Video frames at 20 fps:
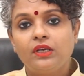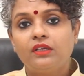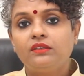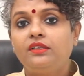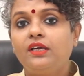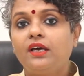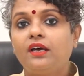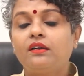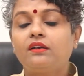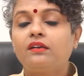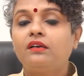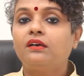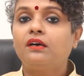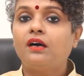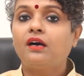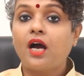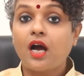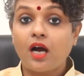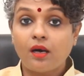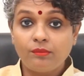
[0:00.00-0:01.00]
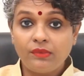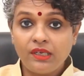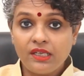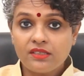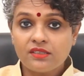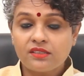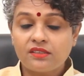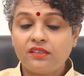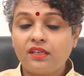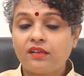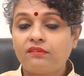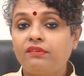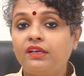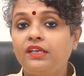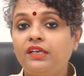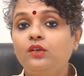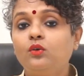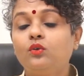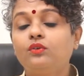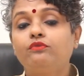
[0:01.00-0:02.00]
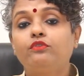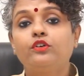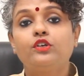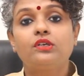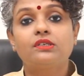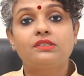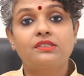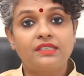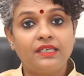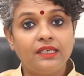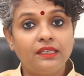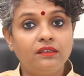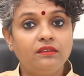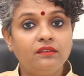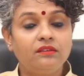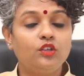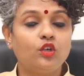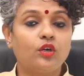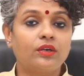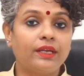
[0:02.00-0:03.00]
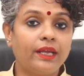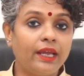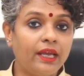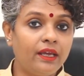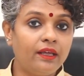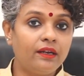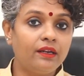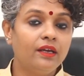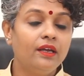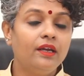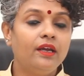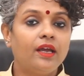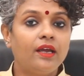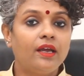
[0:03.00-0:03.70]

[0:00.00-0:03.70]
They are harmless, they are very good for your skin, your hair,